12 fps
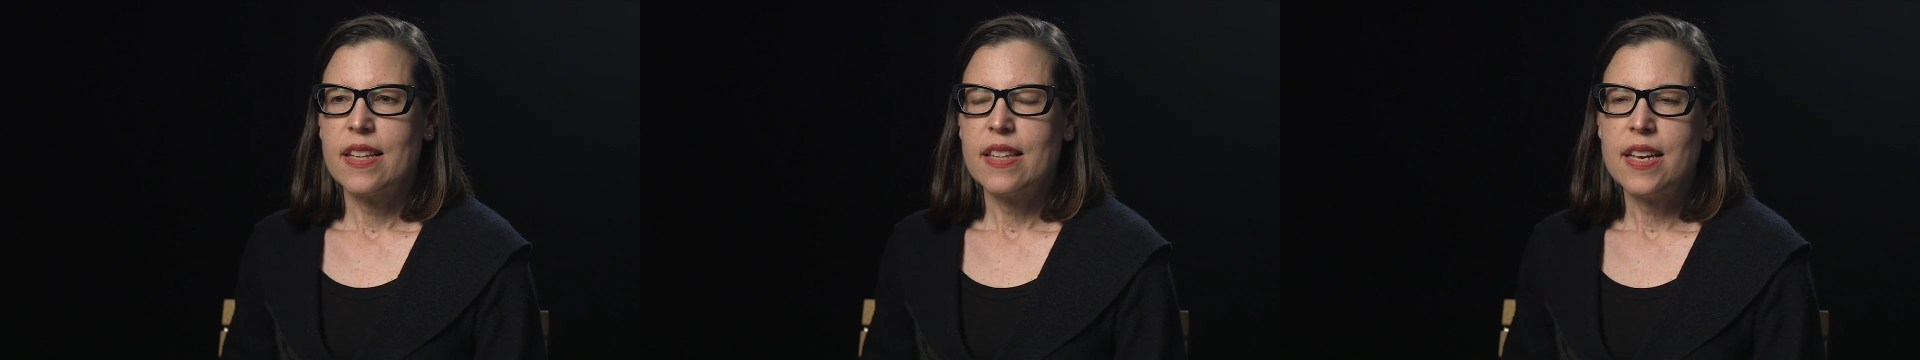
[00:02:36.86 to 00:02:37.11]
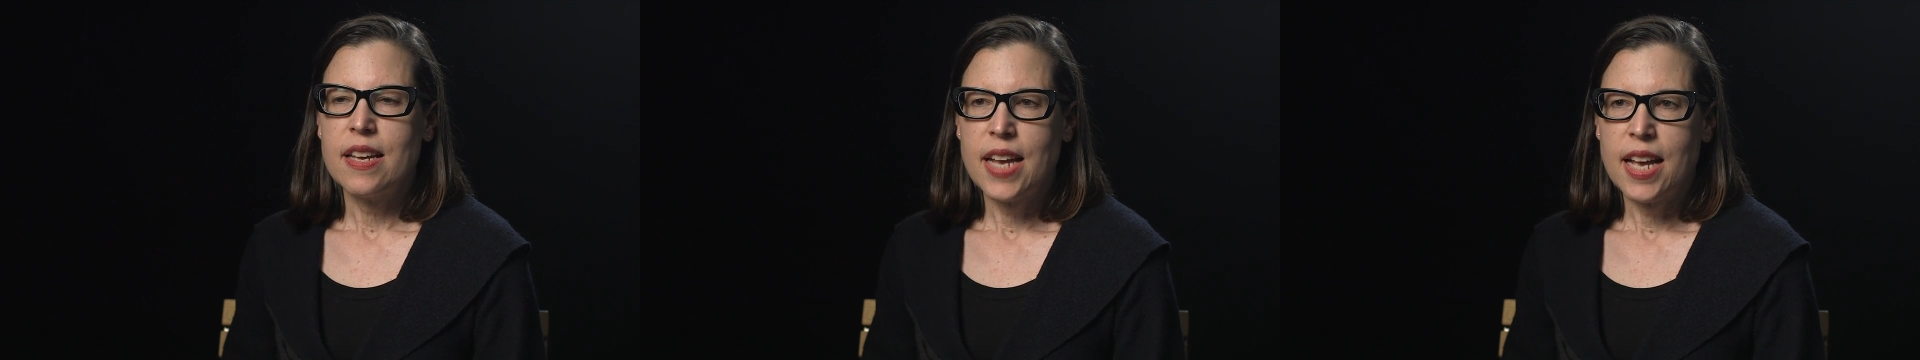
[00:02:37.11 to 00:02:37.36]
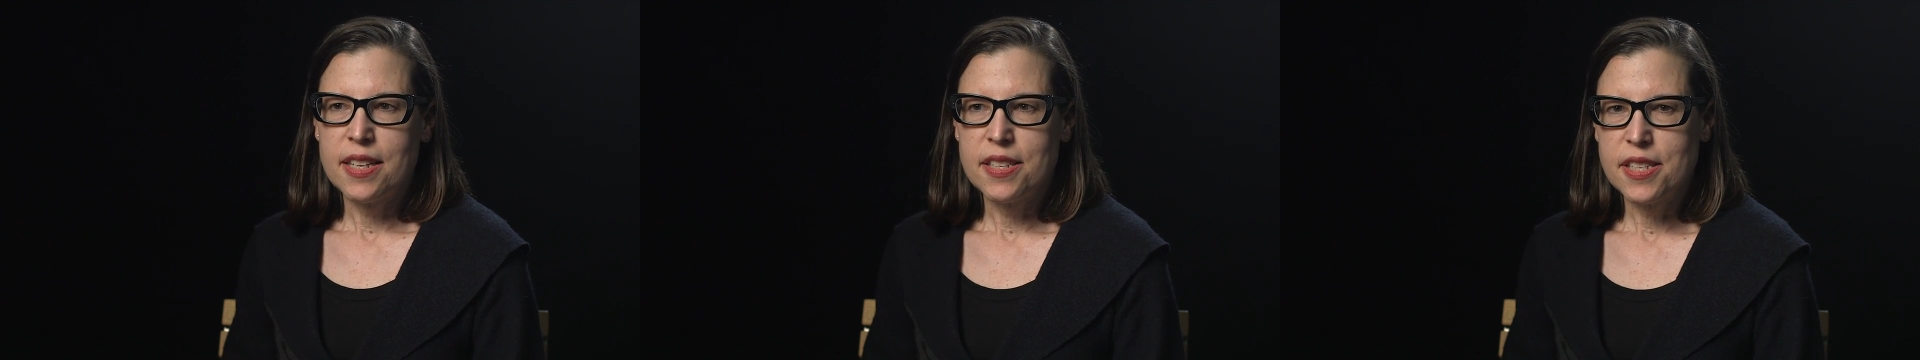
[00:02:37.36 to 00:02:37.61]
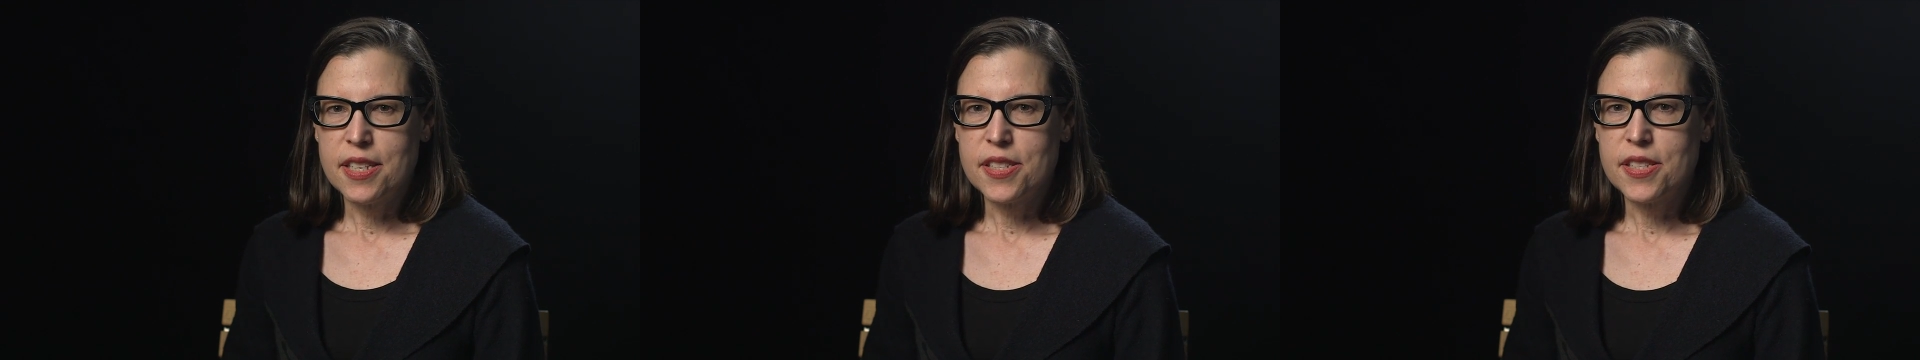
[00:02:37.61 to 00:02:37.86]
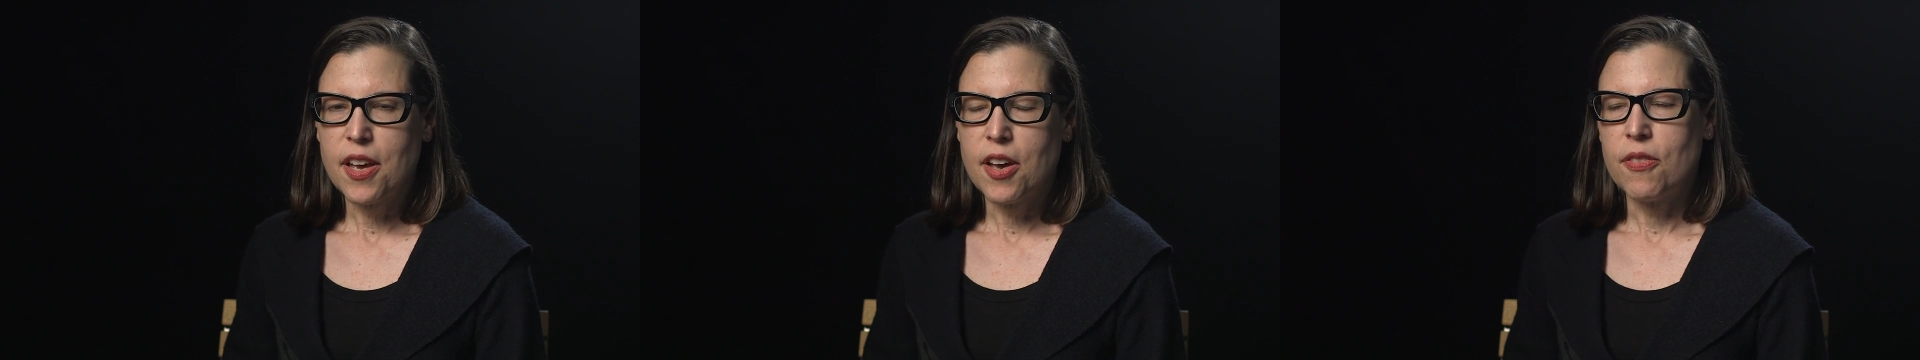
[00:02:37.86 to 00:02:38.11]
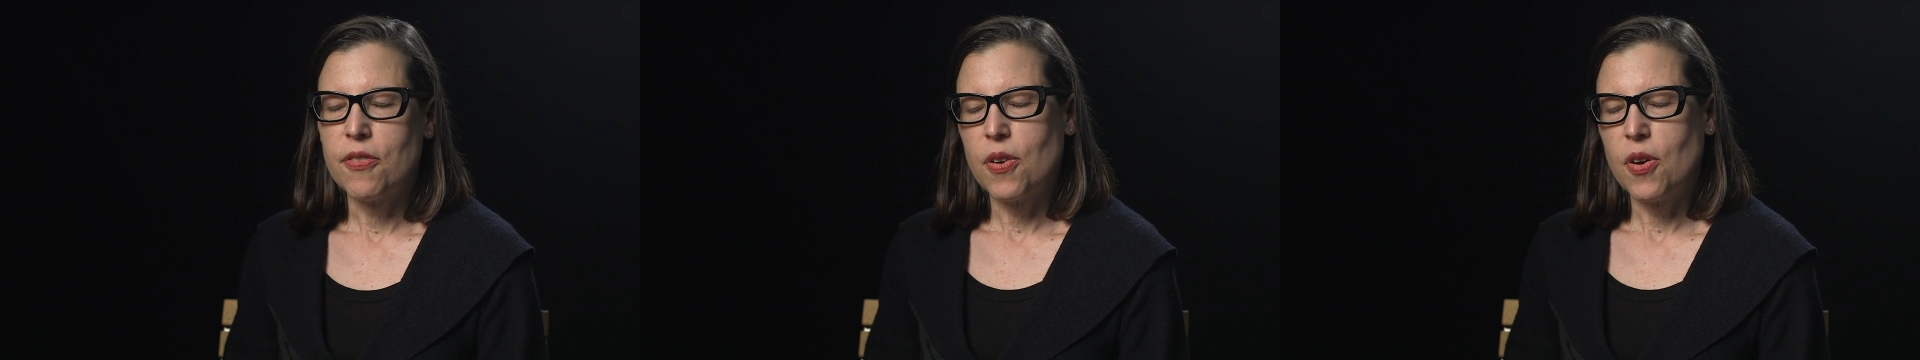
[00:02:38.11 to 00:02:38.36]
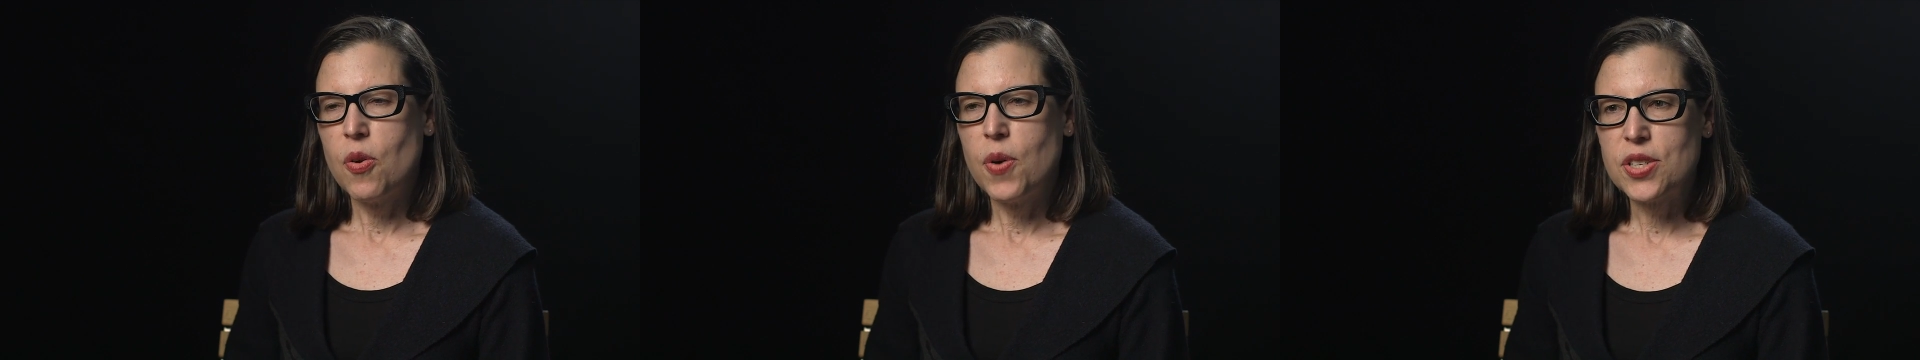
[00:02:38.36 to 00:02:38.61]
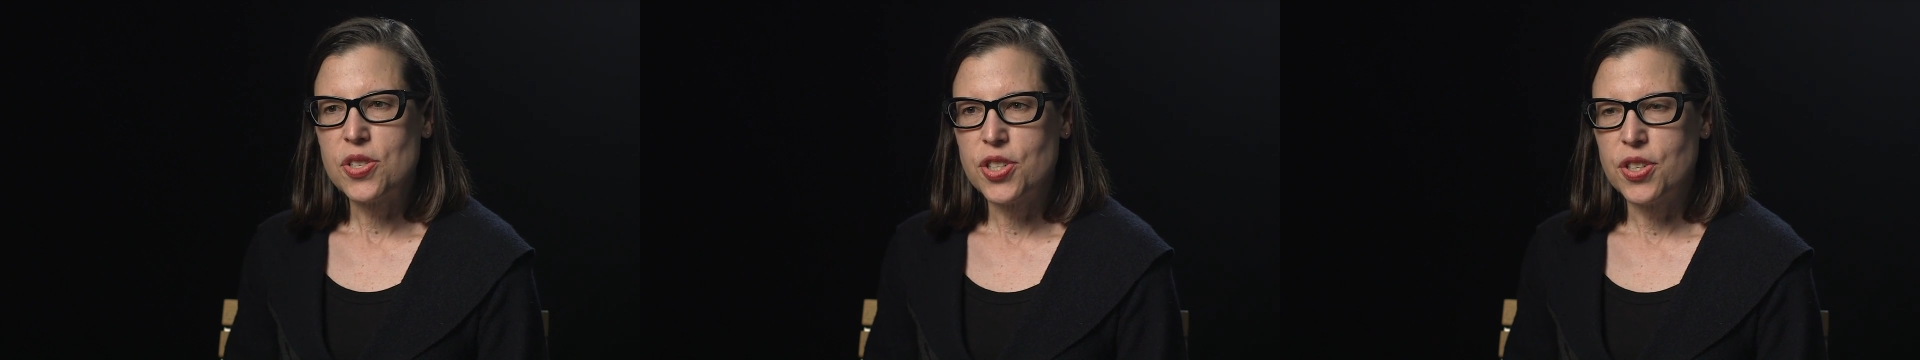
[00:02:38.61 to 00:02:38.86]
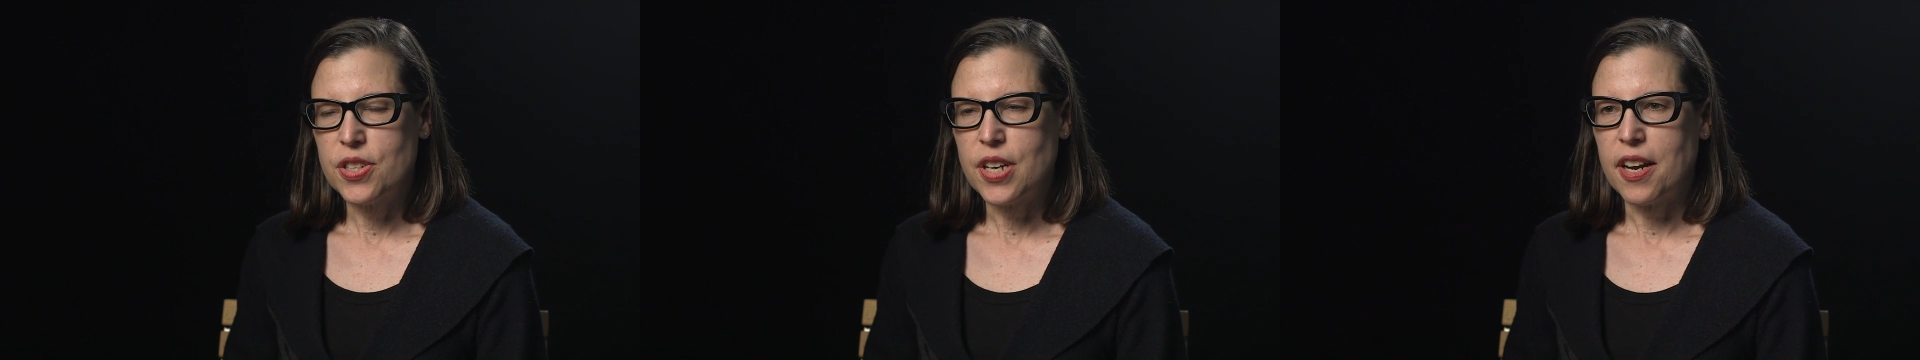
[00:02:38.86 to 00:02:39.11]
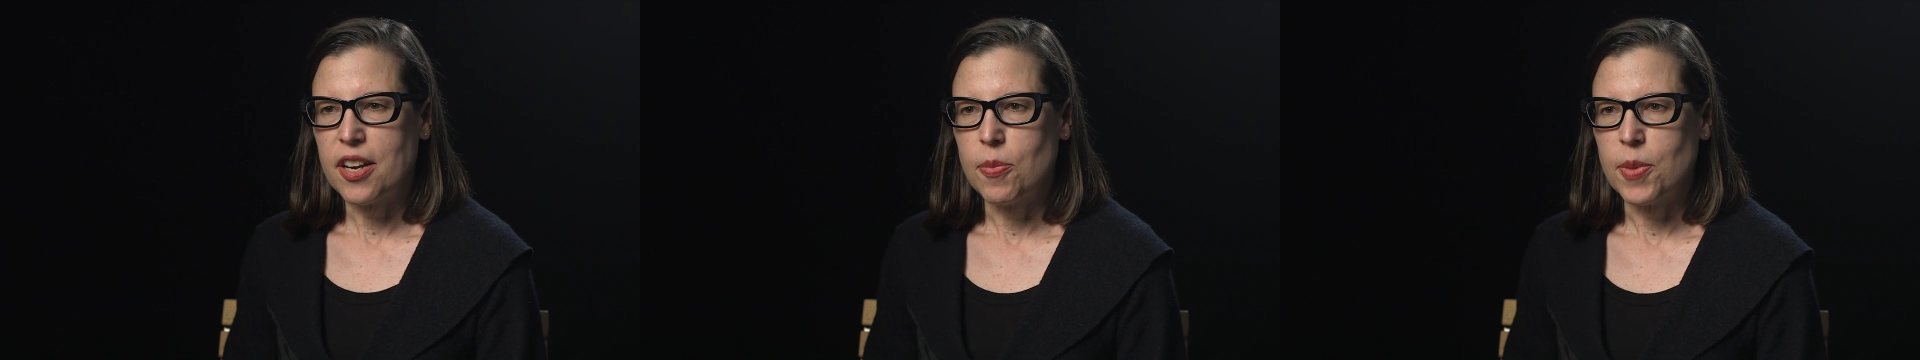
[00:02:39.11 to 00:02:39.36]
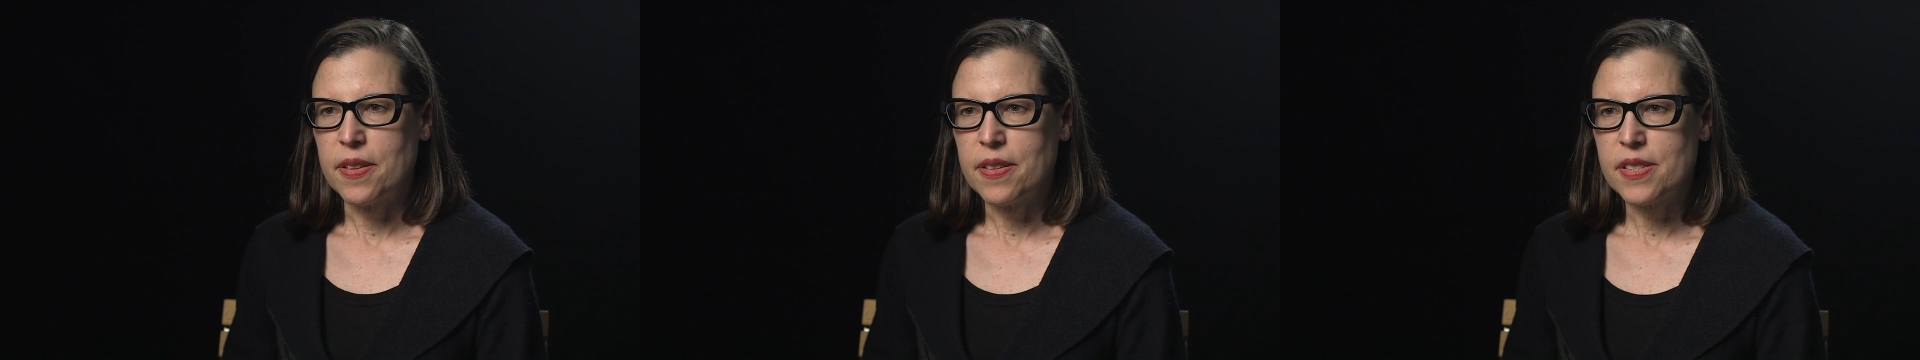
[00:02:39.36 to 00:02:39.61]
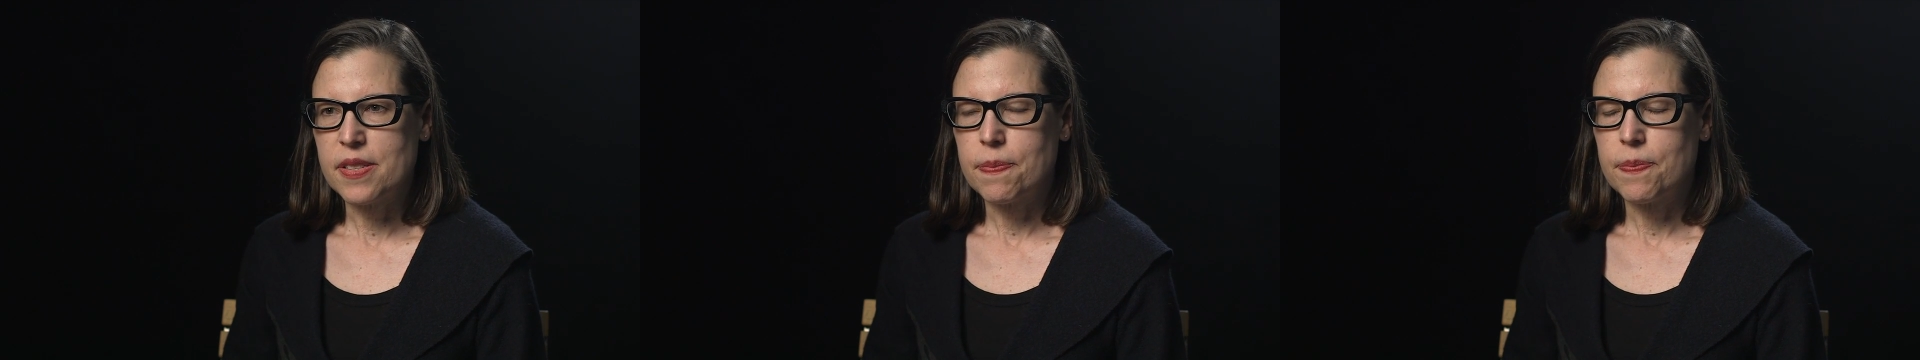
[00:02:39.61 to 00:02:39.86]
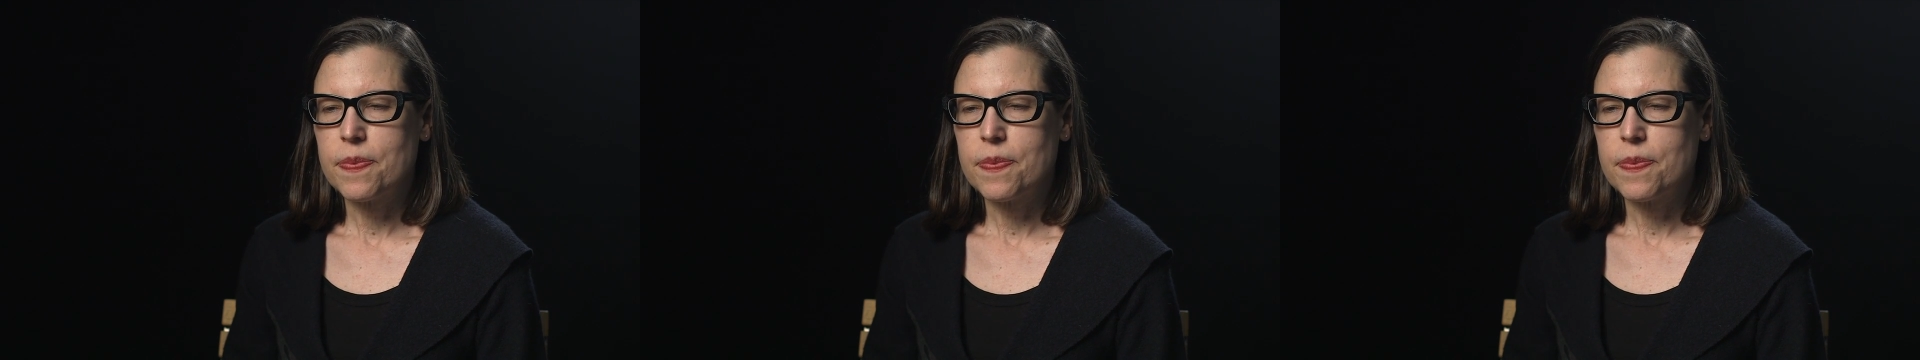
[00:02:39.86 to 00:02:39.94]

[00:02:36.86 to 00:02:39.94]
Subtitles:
the analysis of question documents